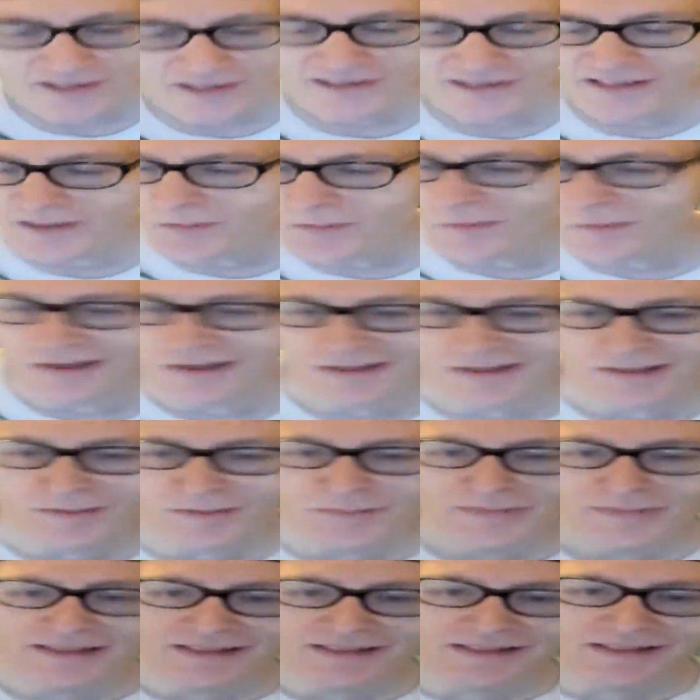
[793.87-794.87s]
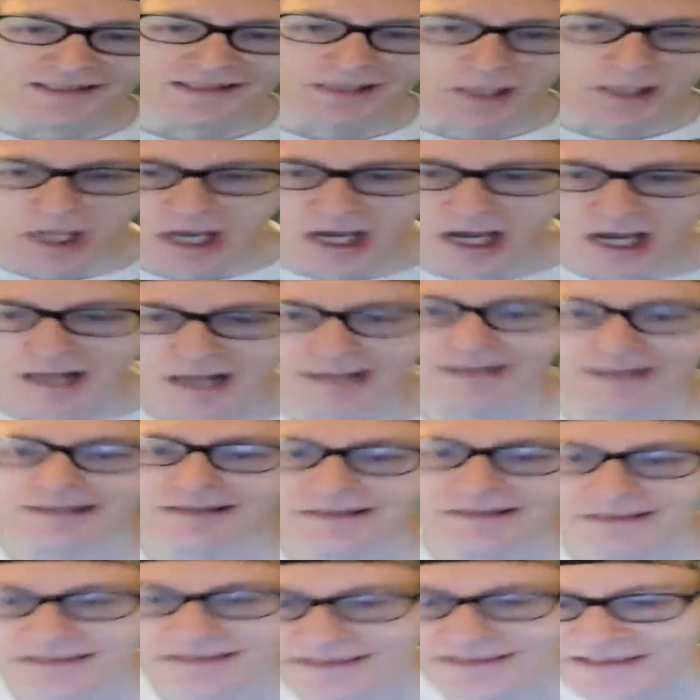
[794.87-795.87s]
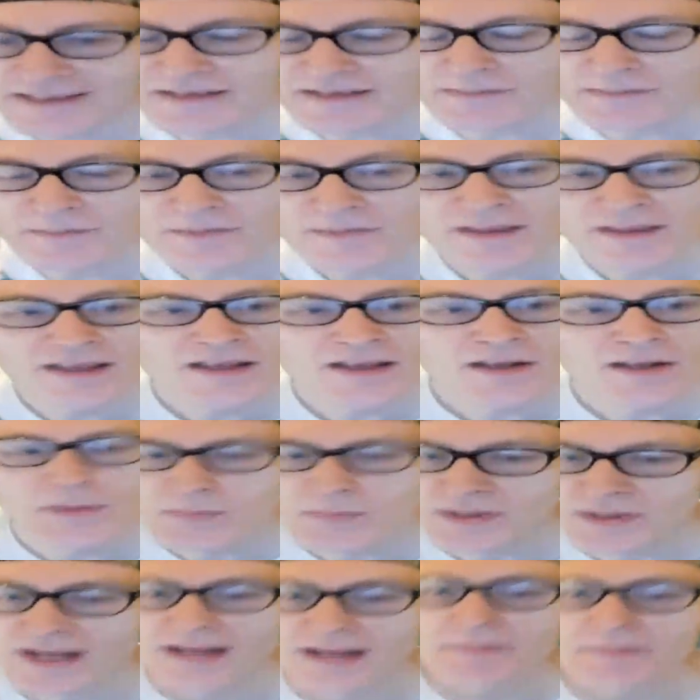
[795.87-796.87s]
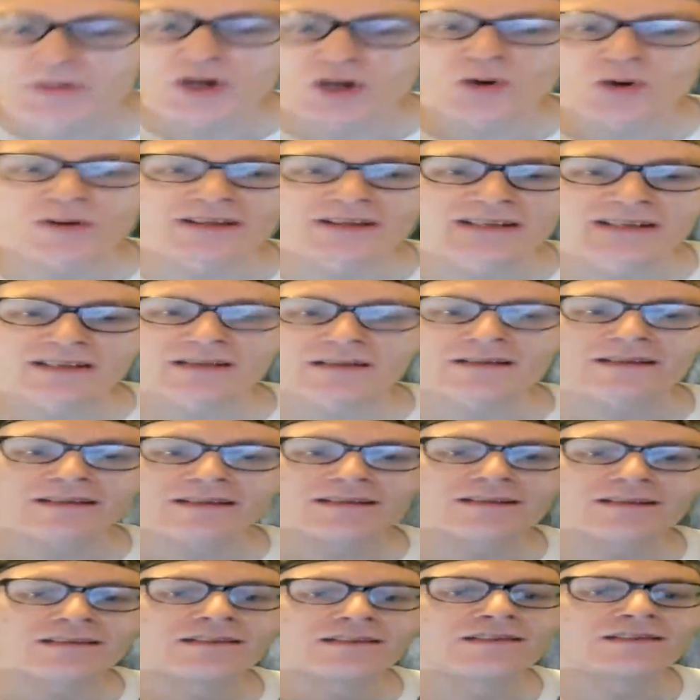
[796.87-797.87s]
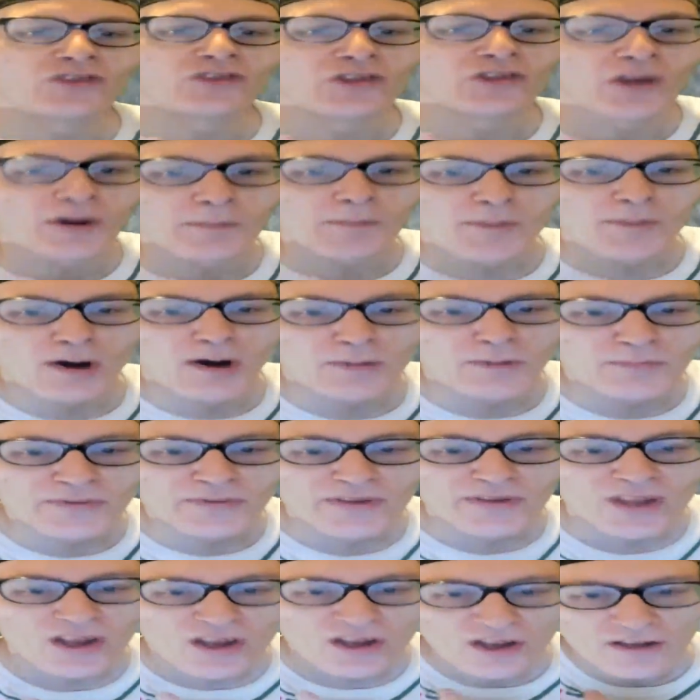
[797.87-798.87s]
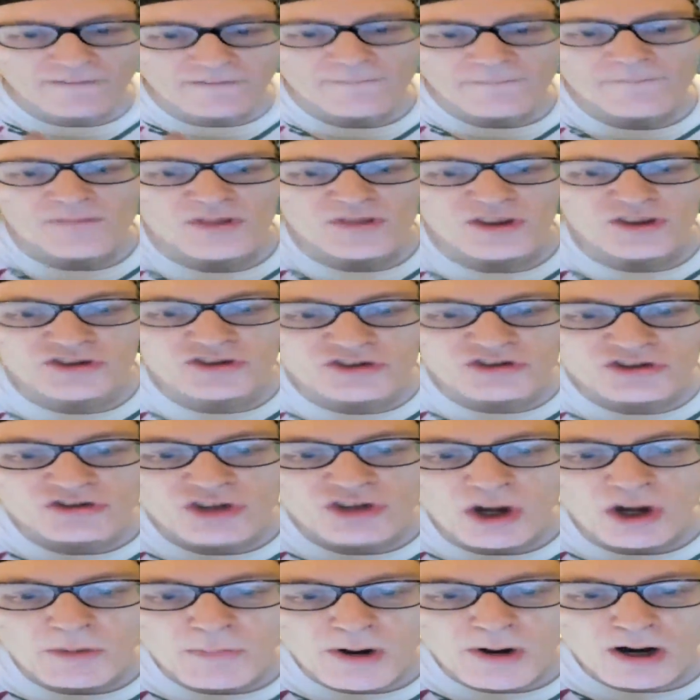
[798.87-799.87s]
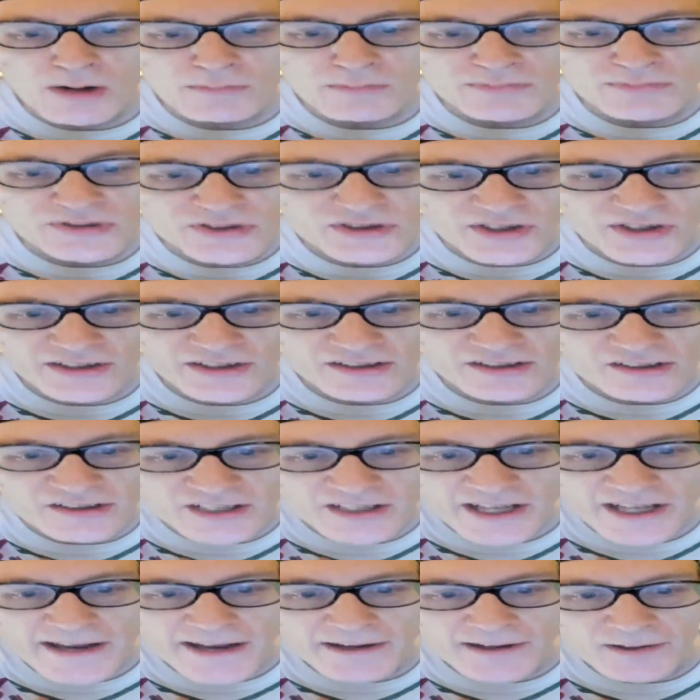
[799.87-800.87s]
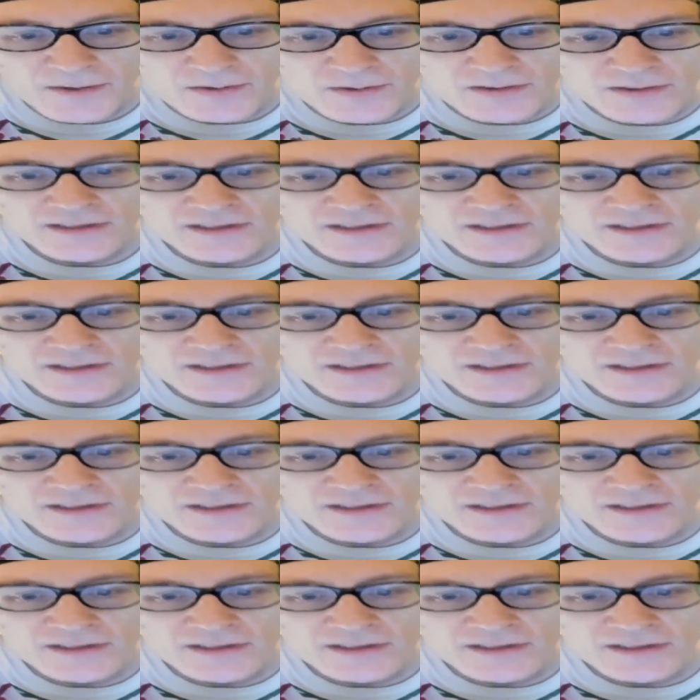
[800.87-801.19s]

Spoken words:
They wanted to be at the Coliseum, but I'm going to the StubHub Center now.